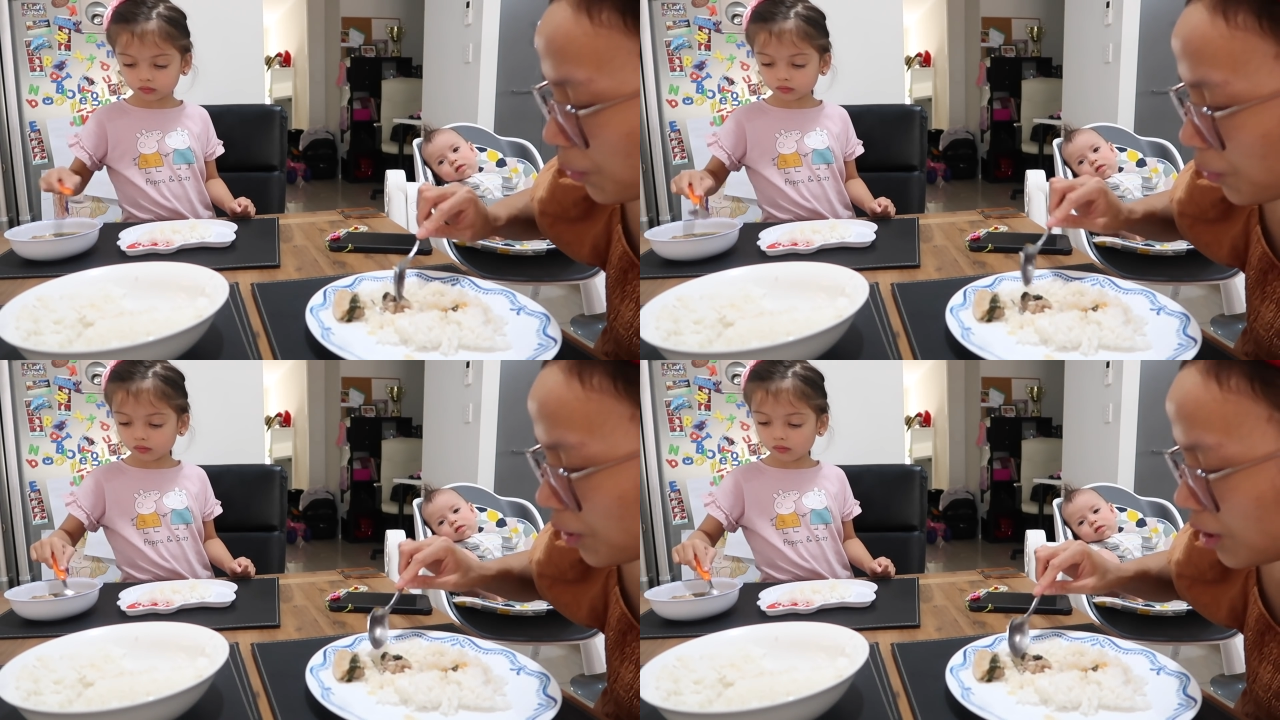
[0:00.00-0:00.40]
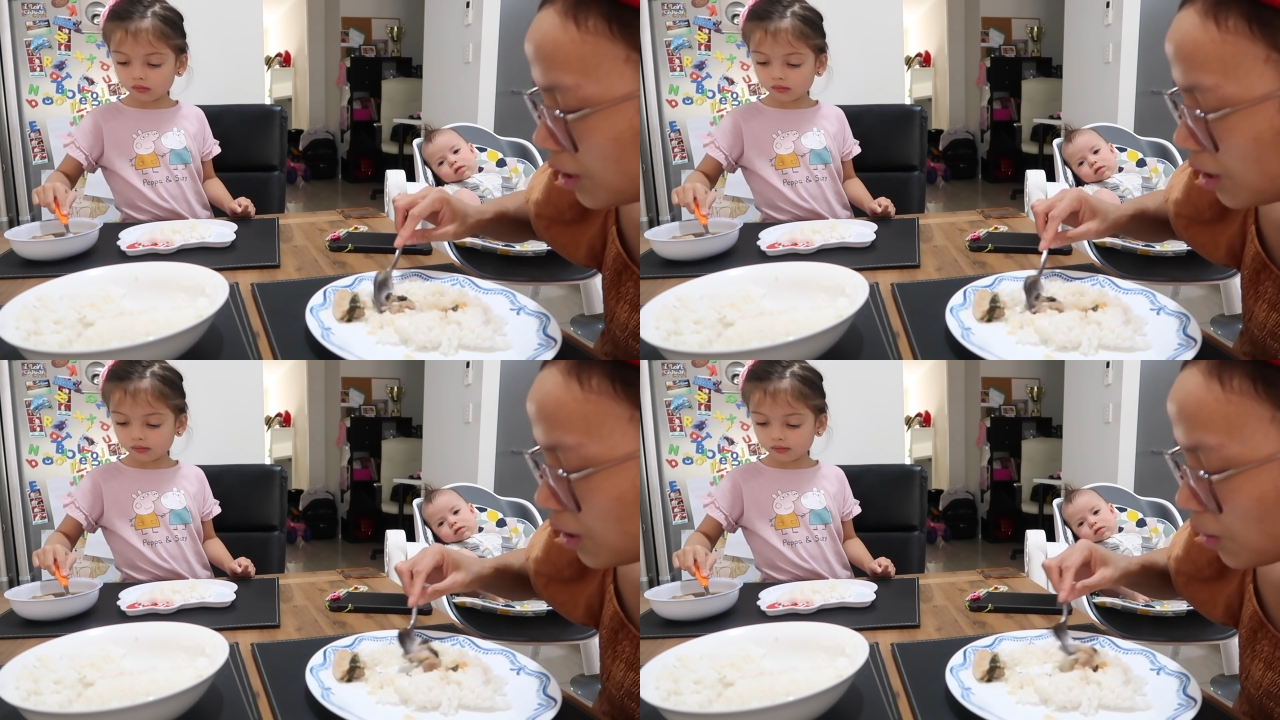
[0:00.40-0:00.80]

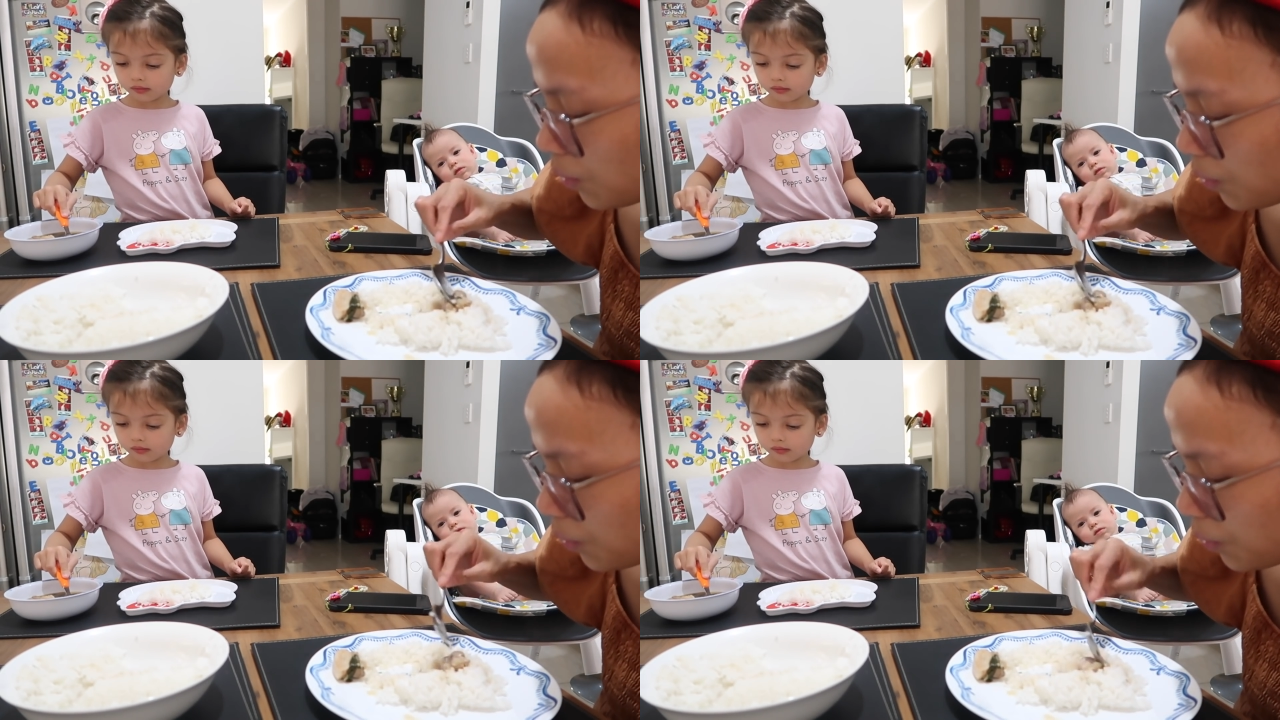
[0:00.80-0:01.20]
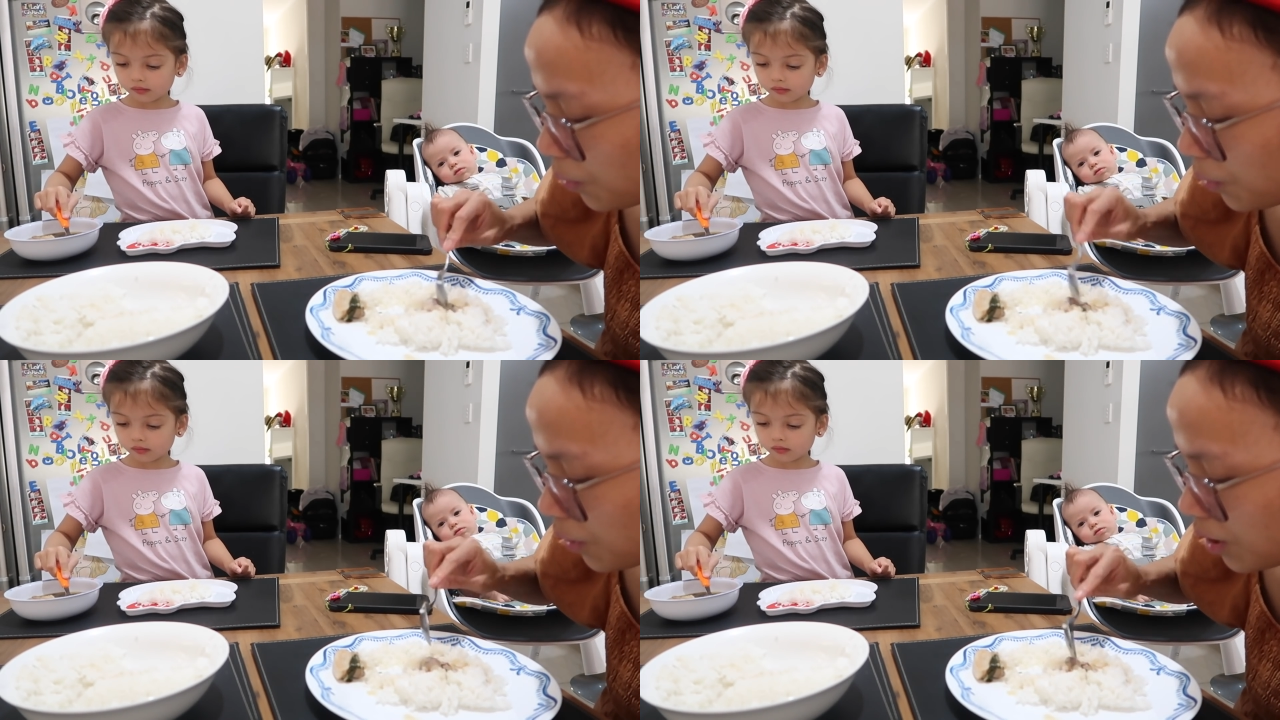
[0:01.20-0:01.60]

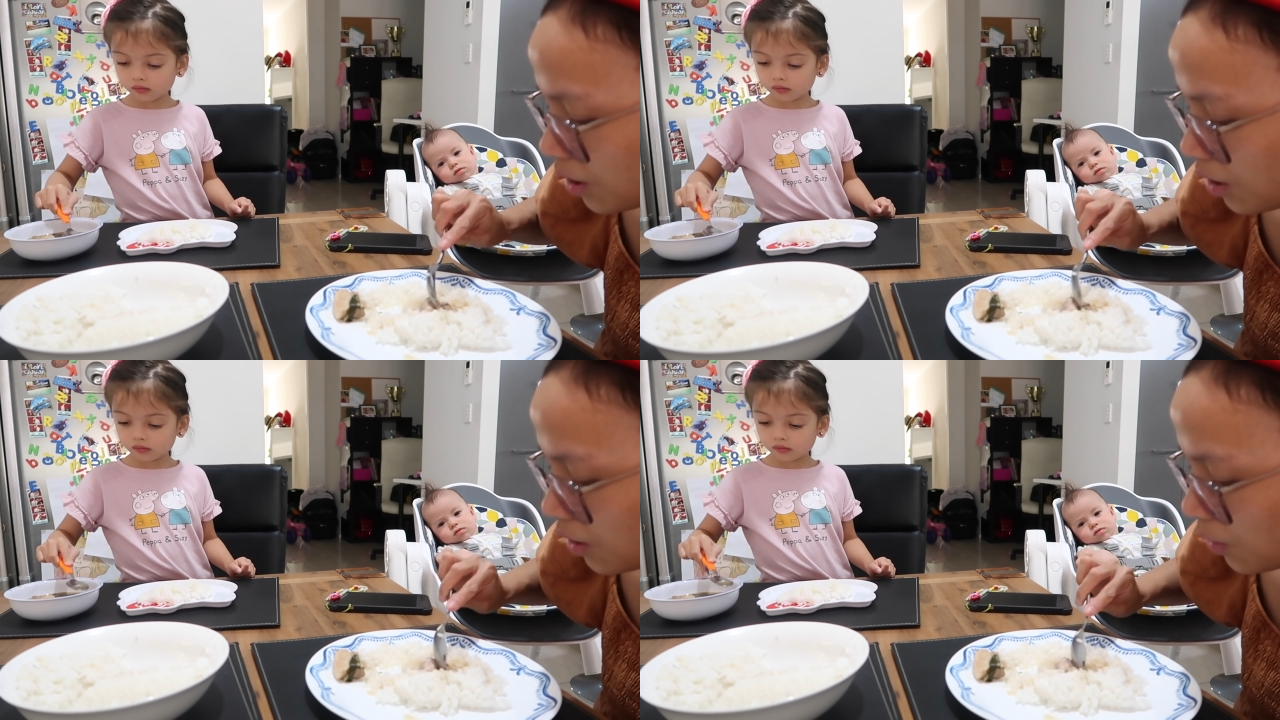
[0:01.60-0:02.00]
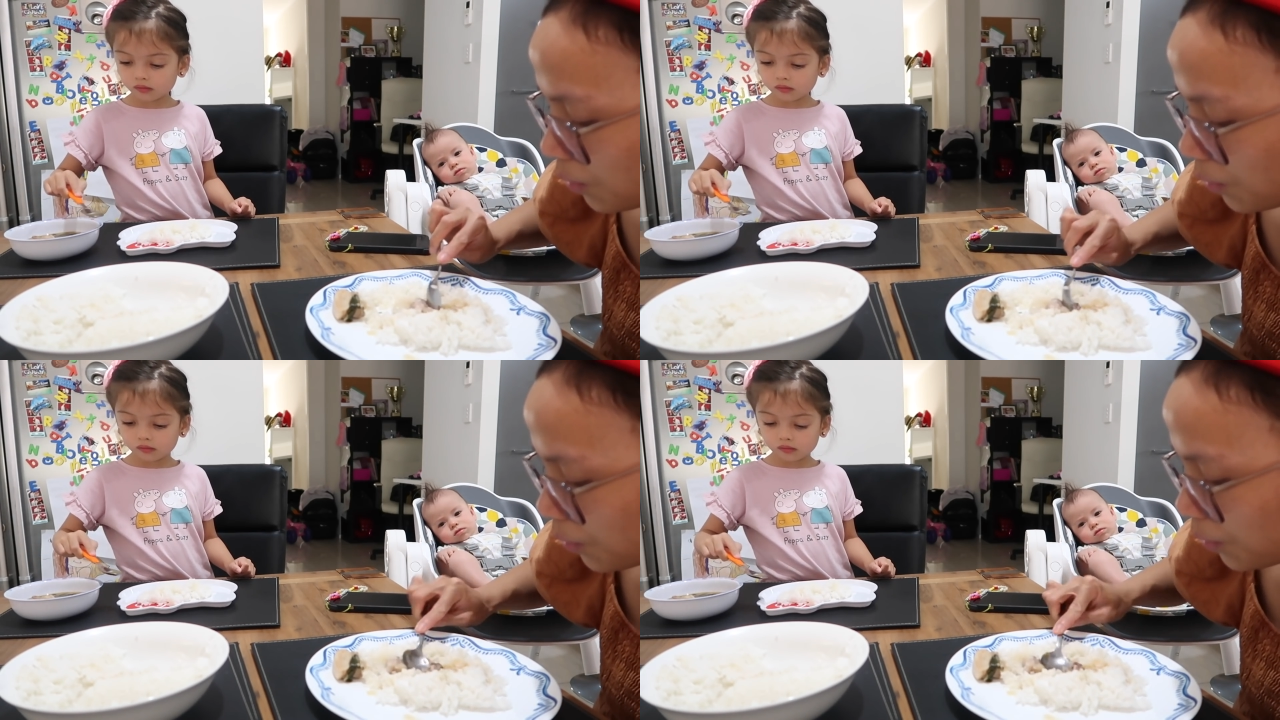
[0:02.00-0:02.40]

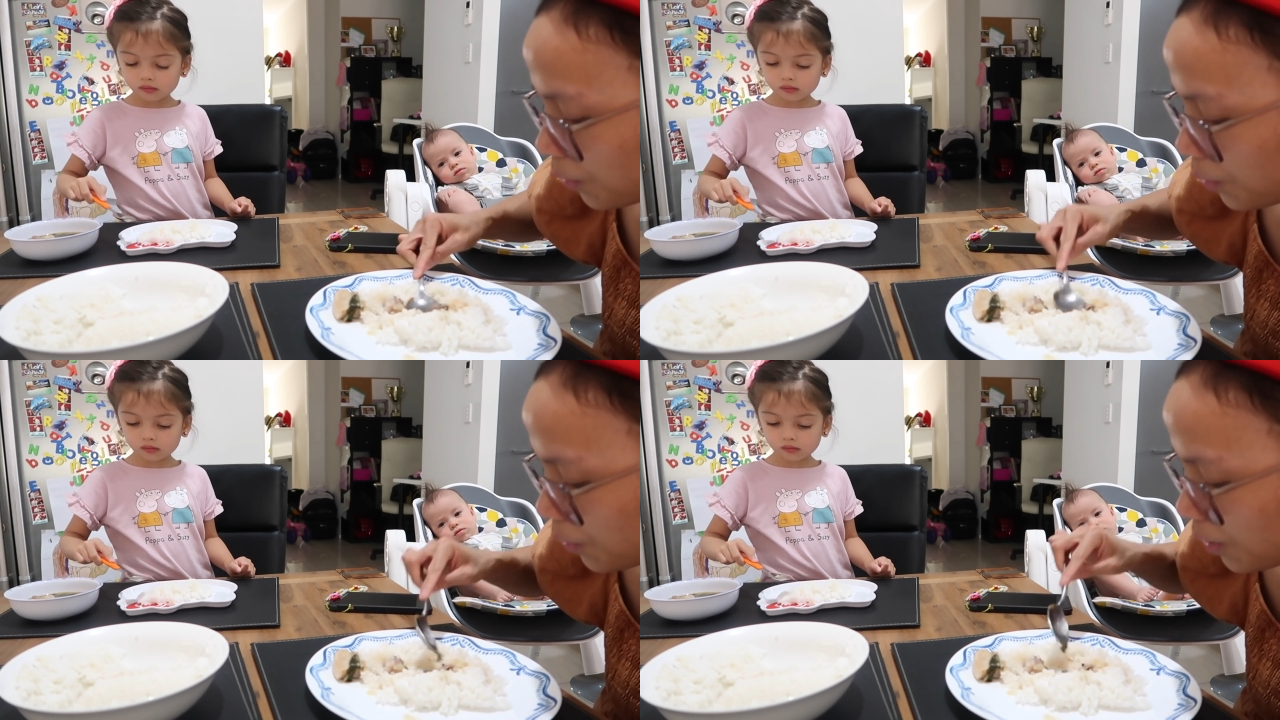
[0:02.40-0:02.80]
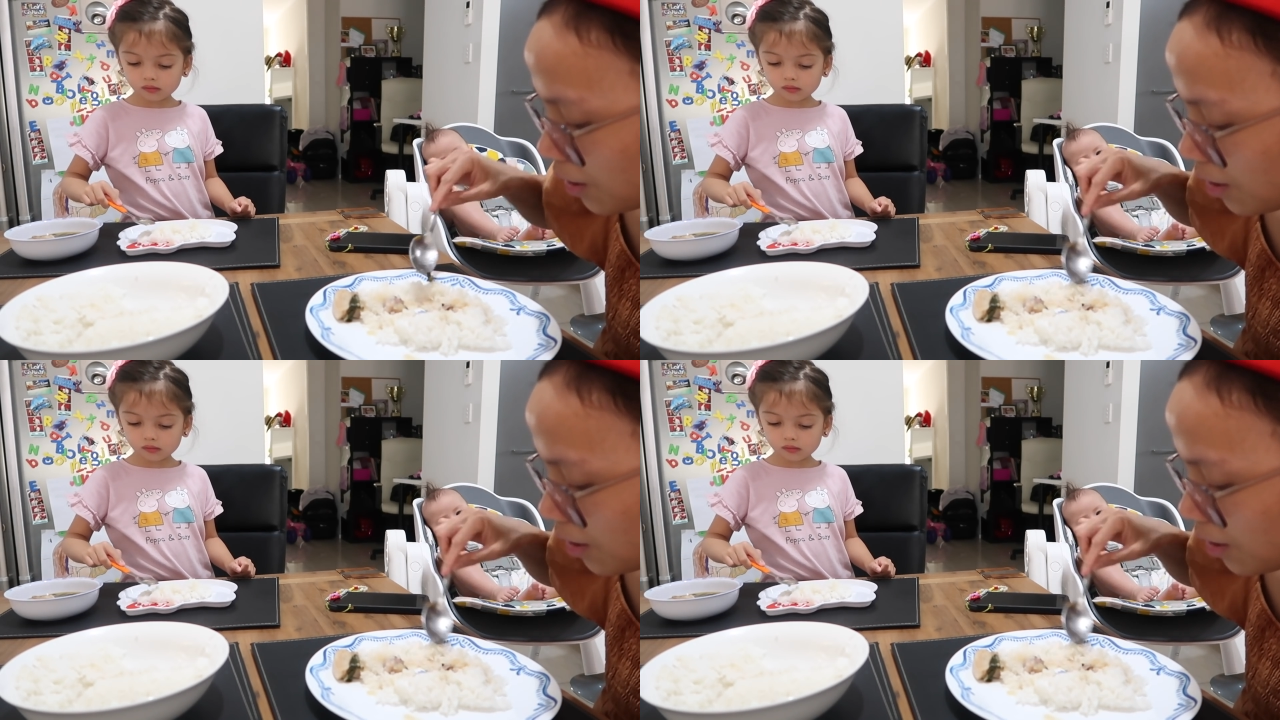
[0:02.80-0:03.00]
No one is speaking in this clip.